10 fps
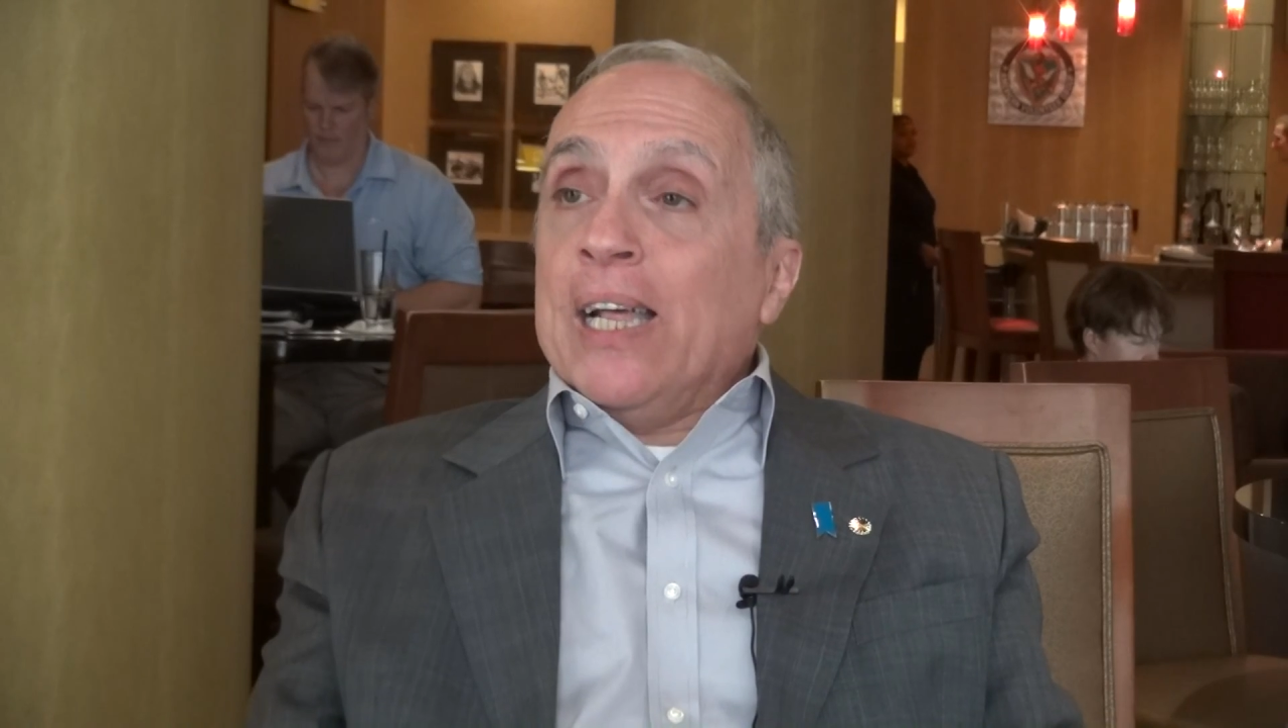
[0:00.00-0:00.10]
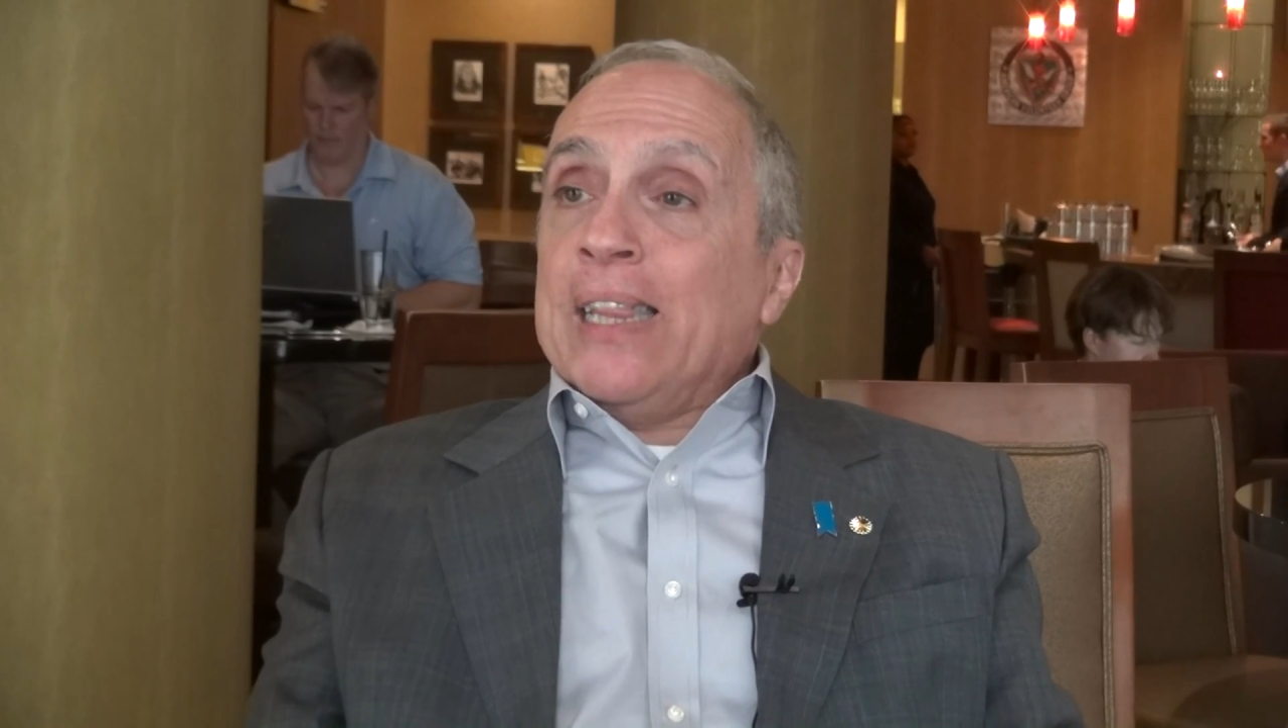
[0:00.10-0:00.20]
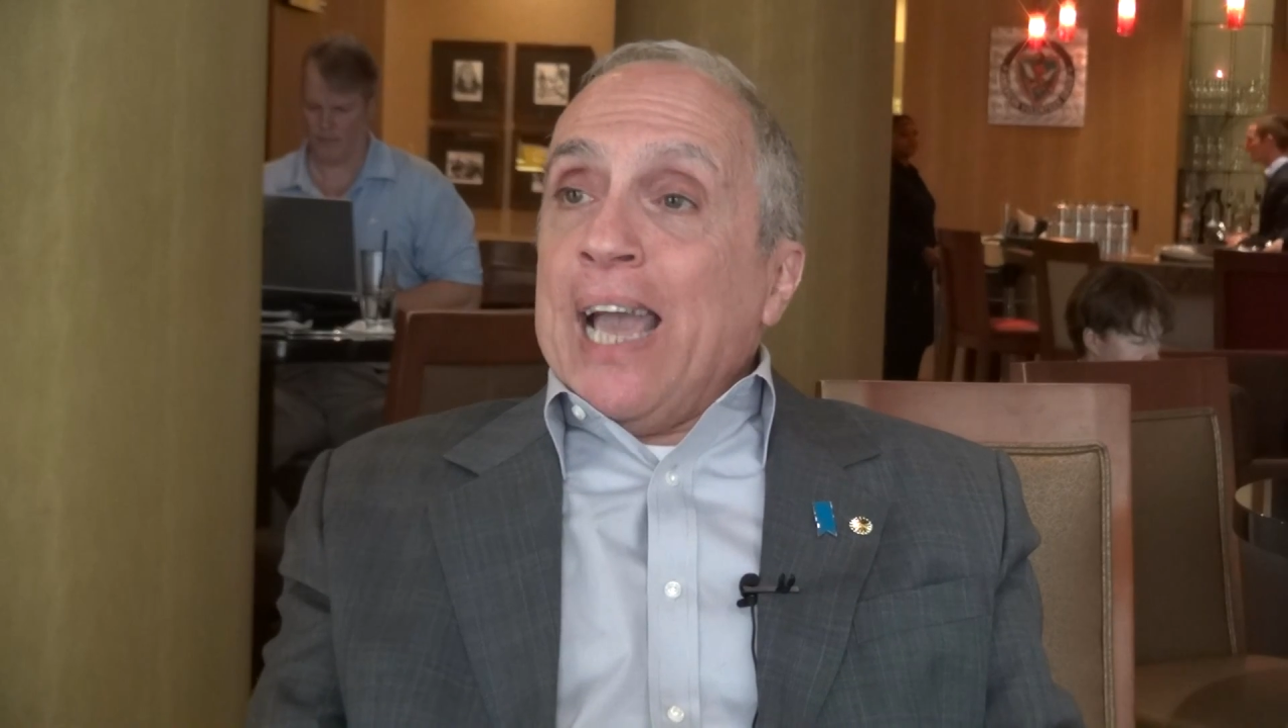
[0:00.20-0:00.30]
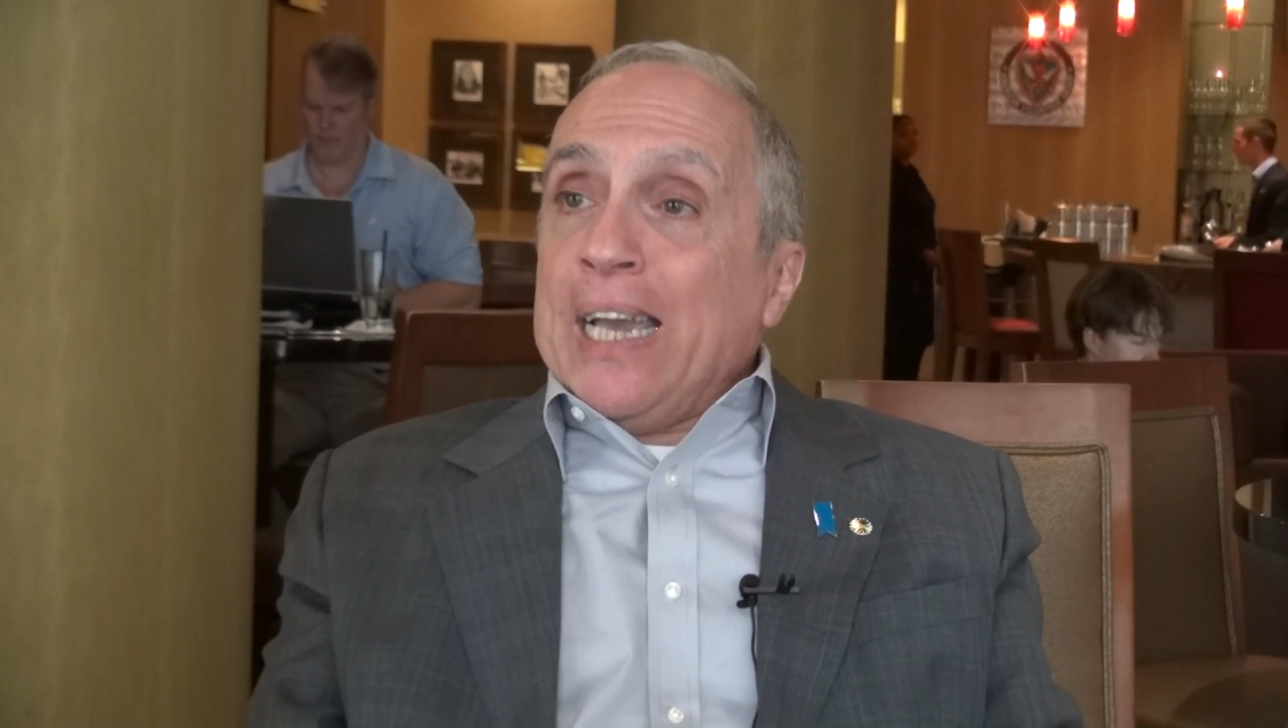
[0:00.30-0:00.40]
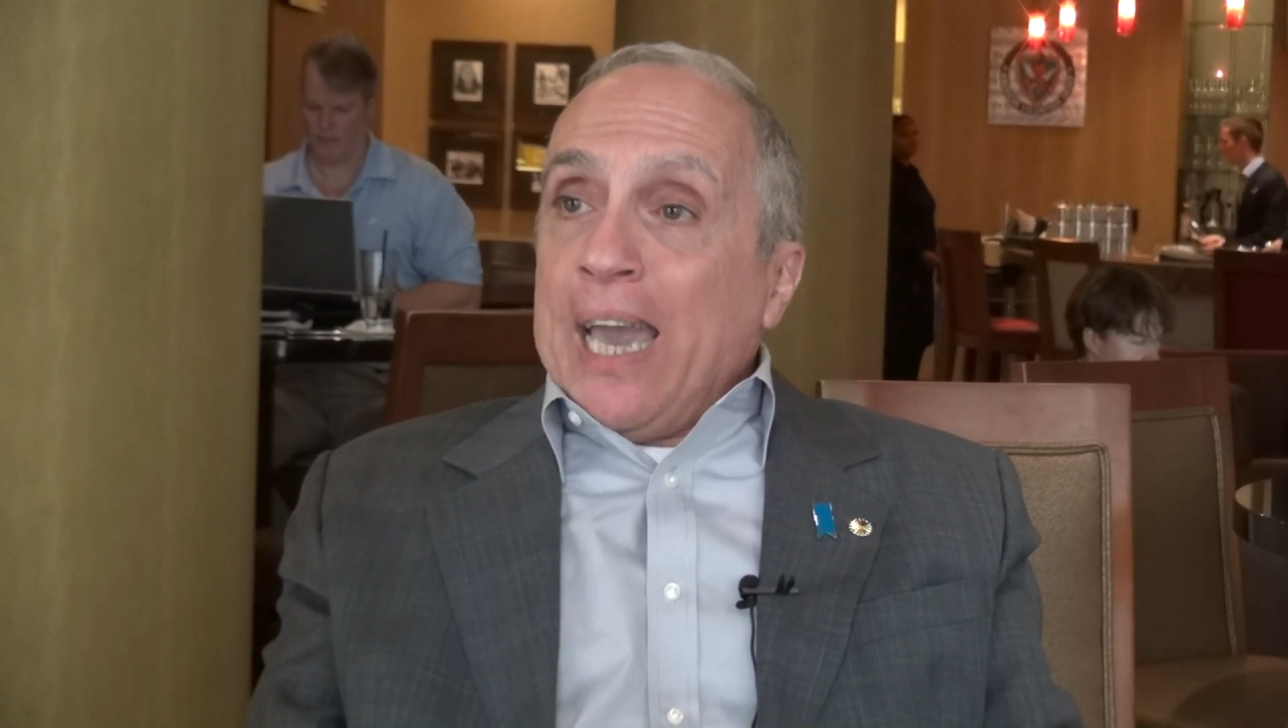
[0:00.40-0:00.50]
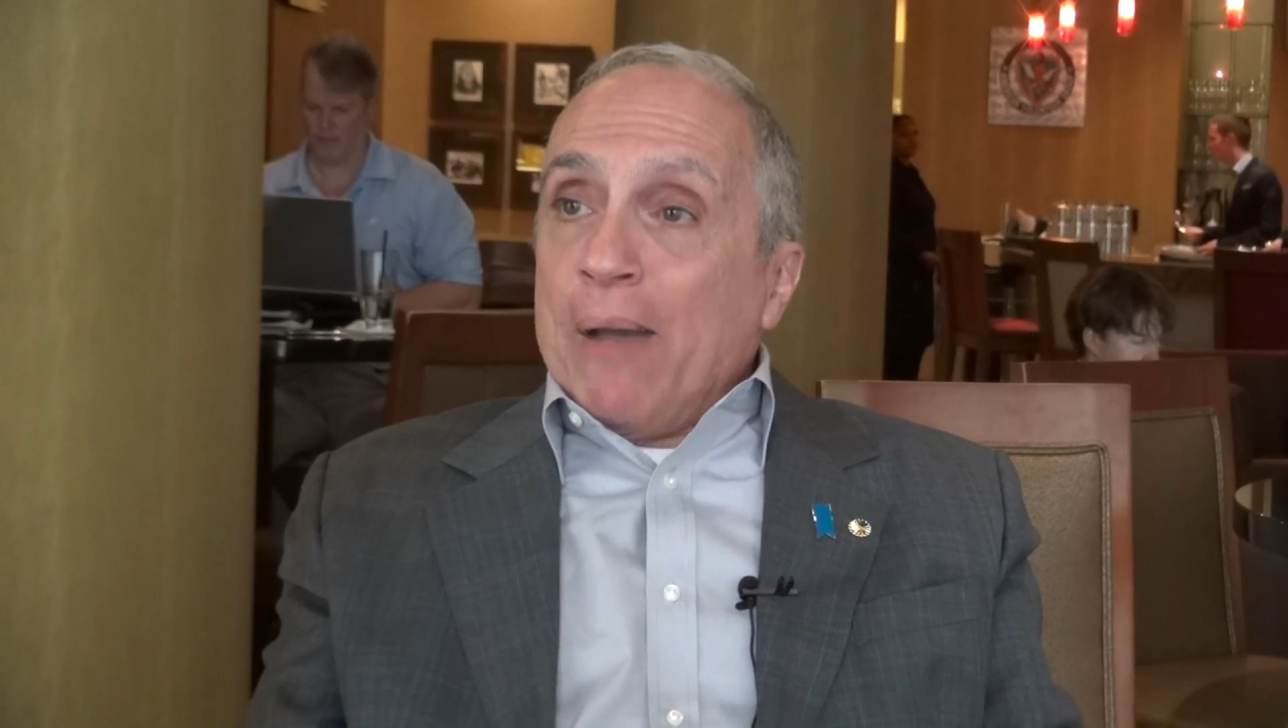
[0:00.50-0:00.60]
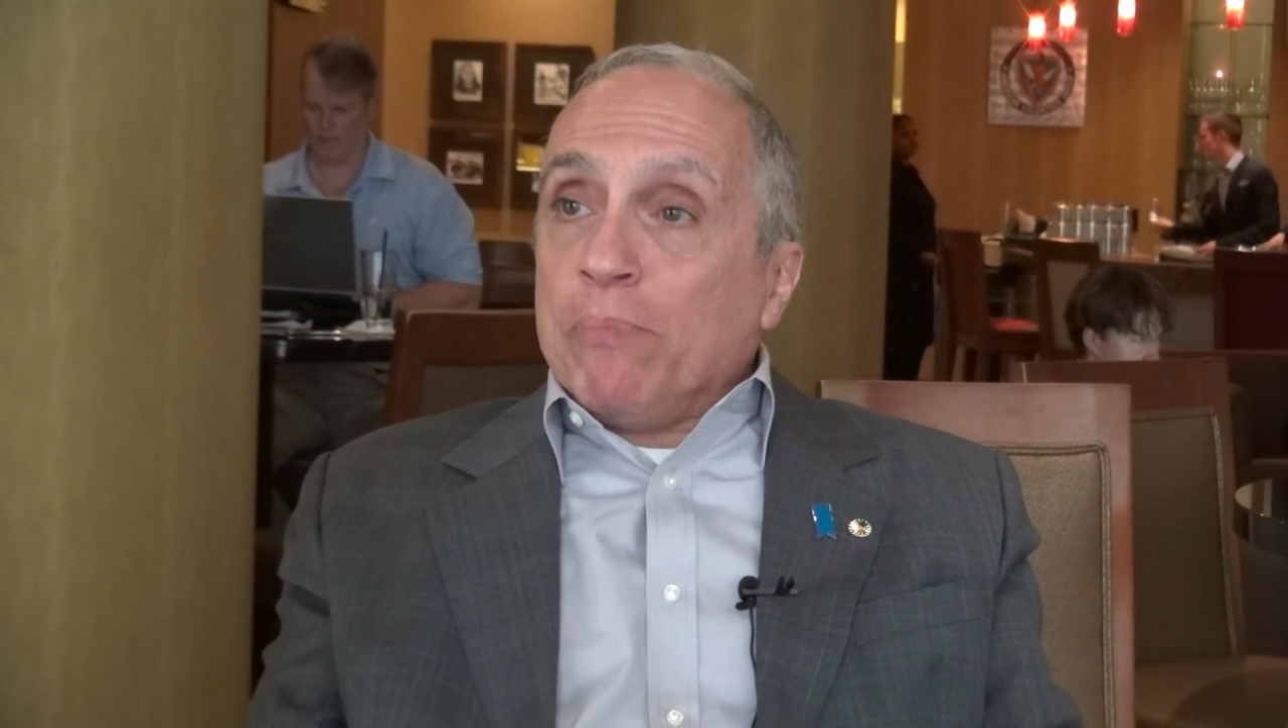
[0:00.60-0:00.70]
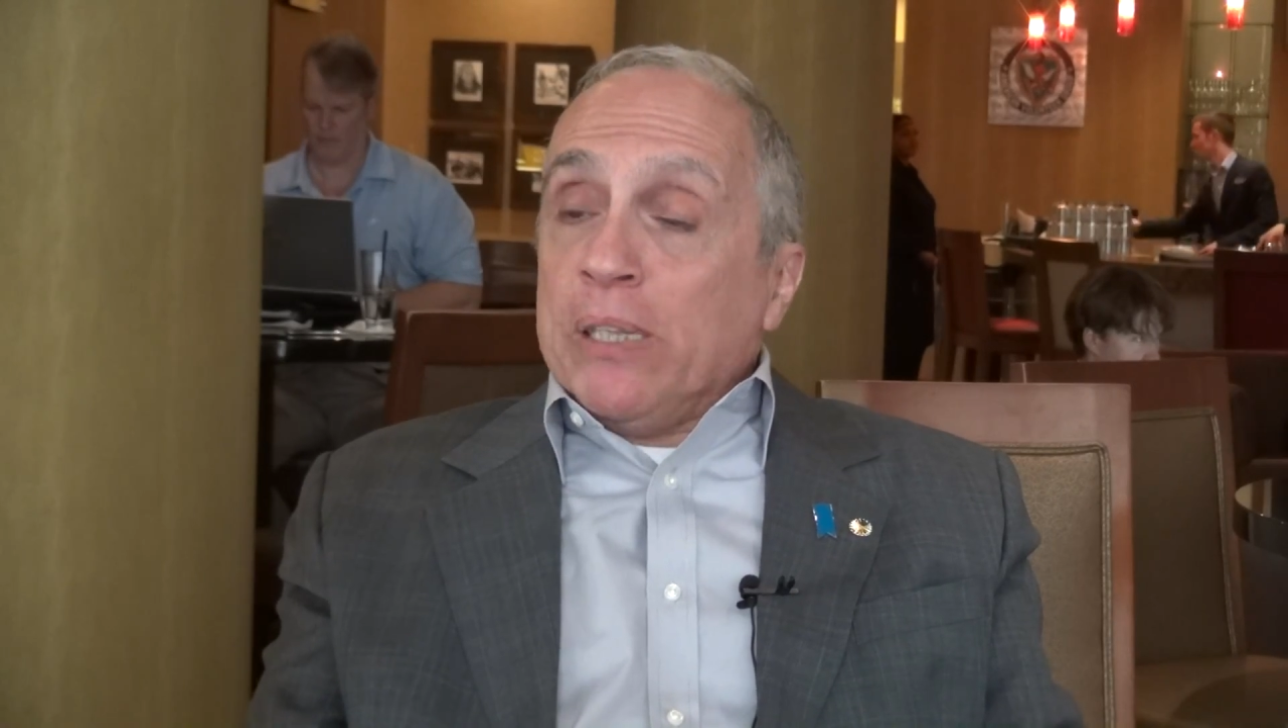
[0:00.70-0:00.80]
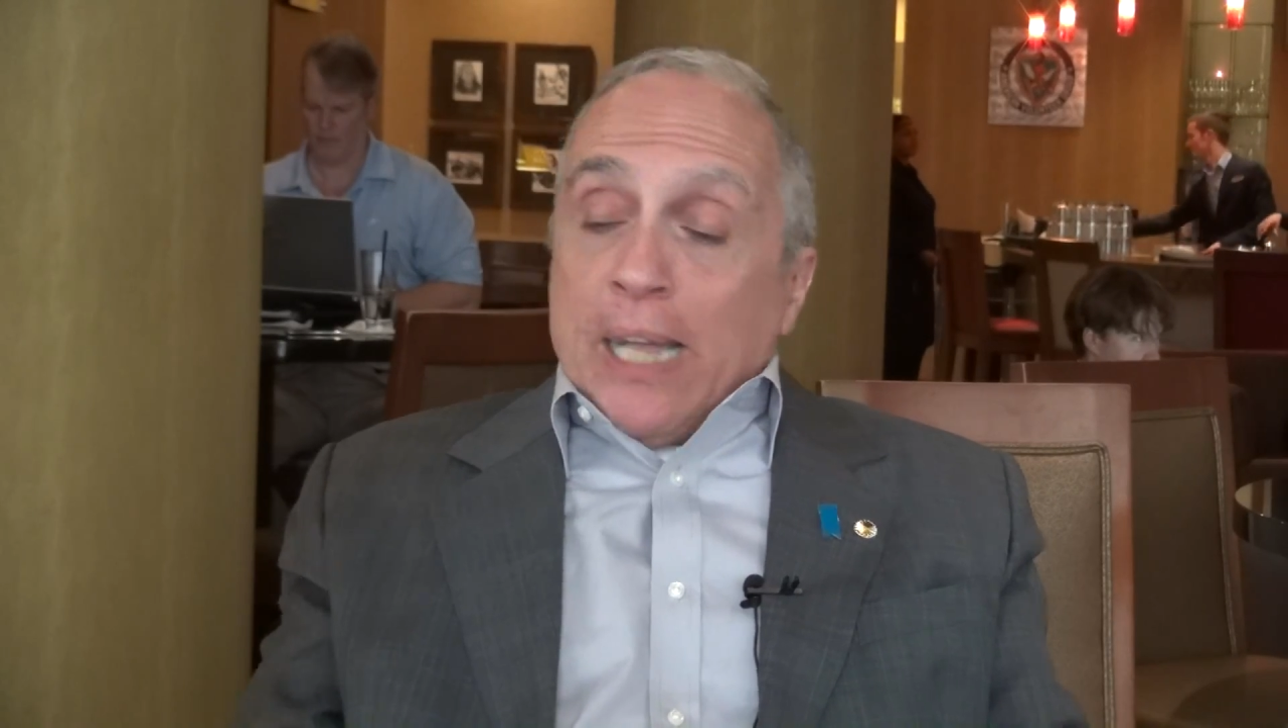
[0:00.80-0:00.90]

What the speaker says: They kept it.